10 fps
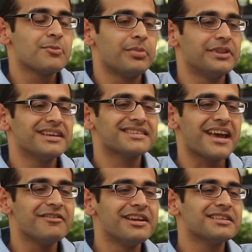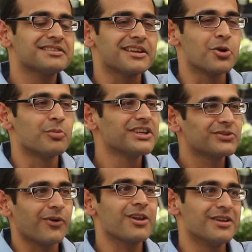but there's evidence that nobody's
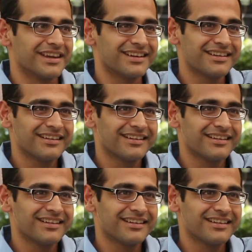following it,